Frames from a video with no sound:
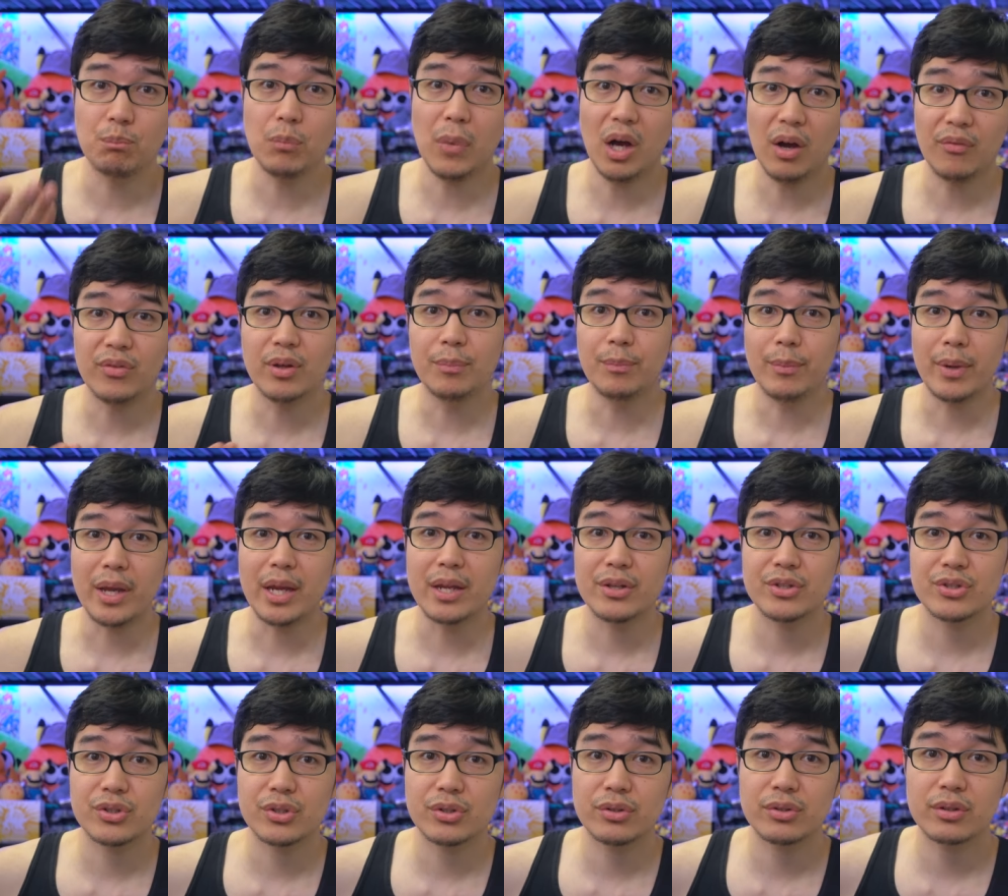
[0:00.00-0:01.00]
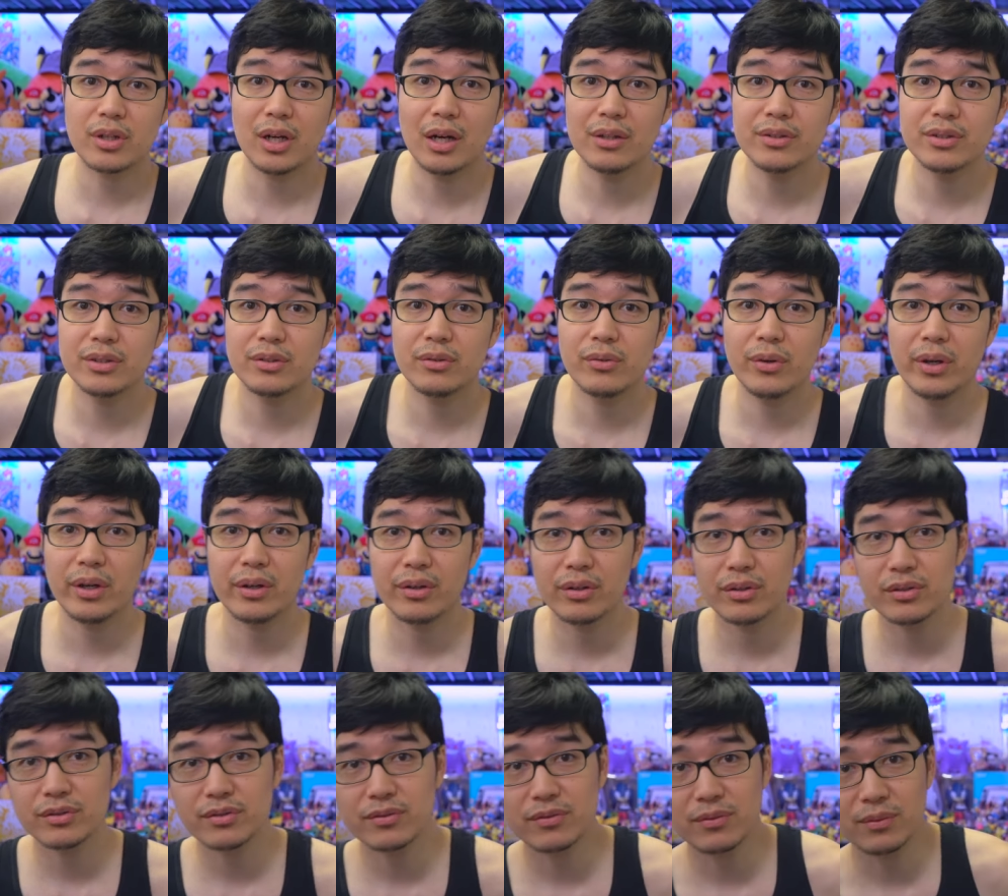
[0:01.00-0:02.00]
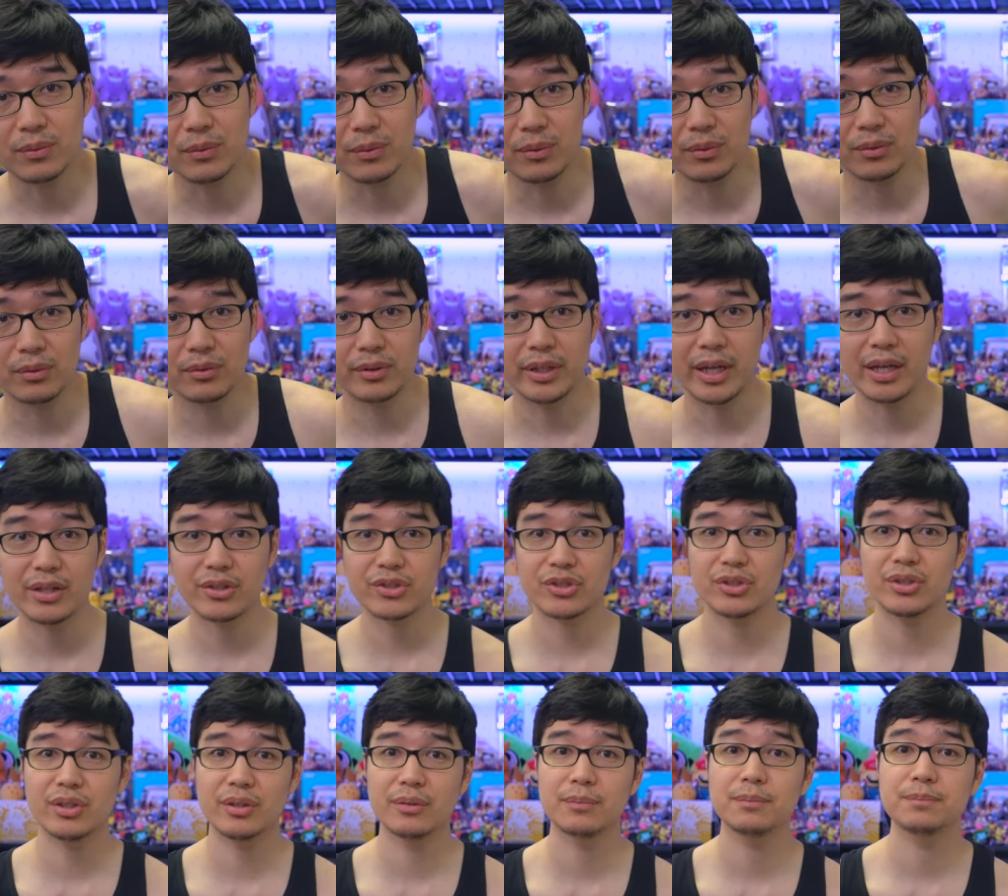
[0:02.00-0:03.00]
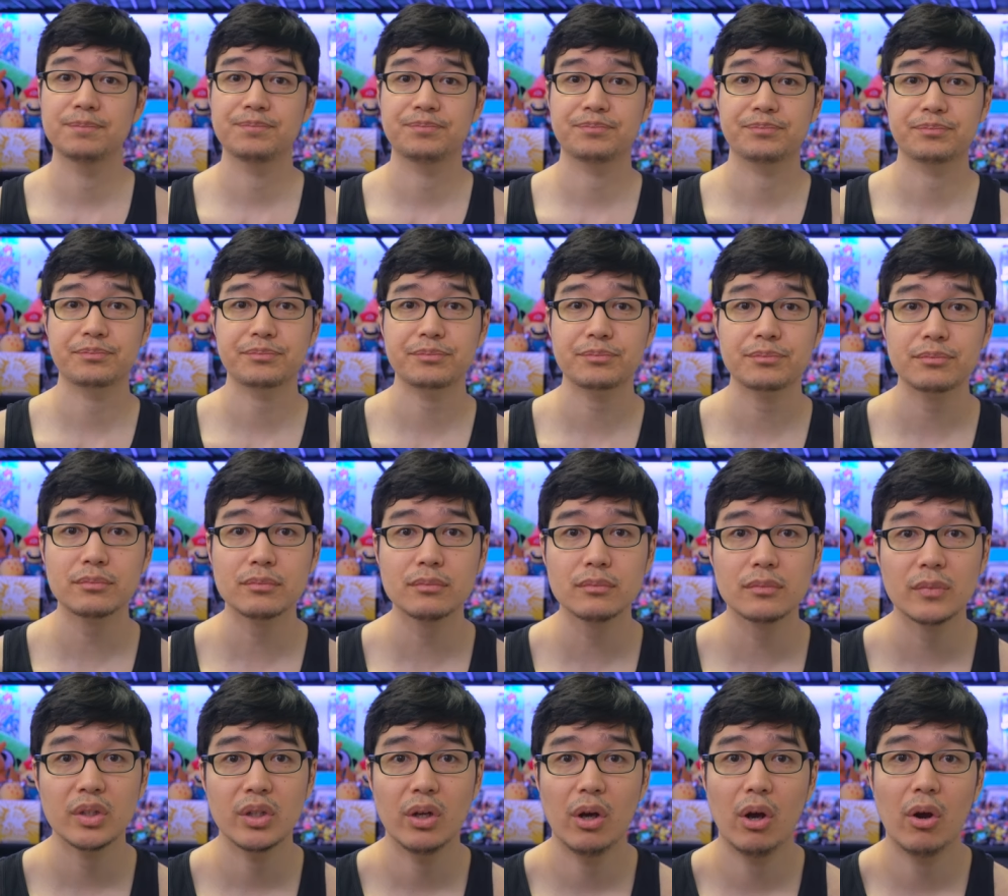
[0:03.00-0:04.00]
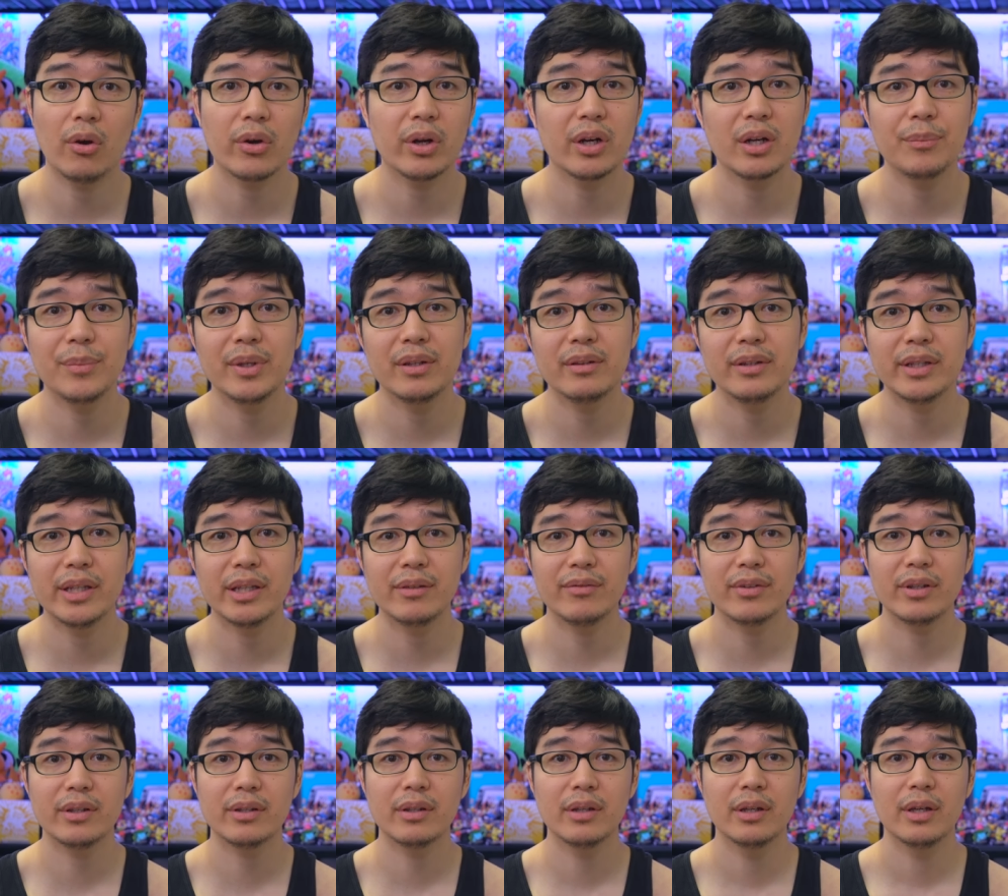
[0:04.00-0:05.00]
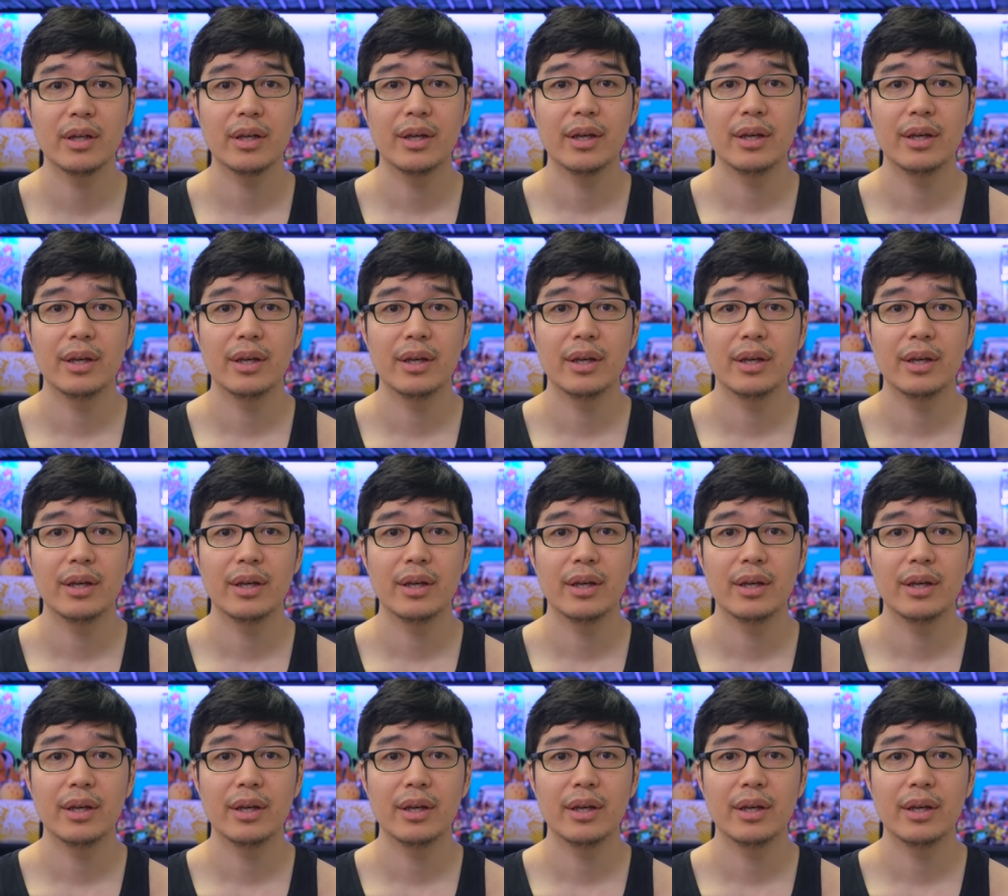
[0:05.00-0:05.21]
of the major content creators for Genshin are gonna be leaving.